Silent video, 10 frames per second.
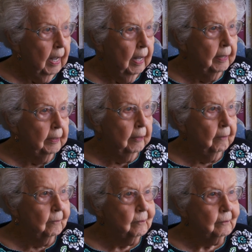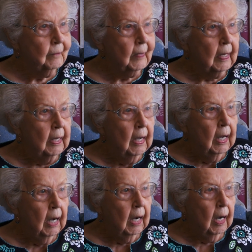And um,
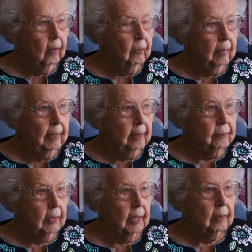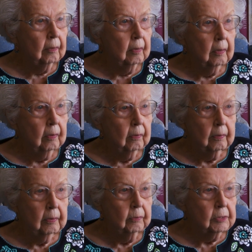we thought
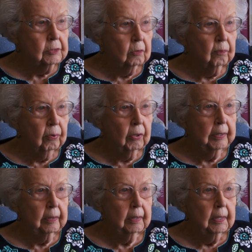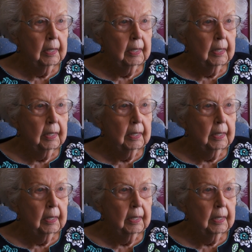there was no point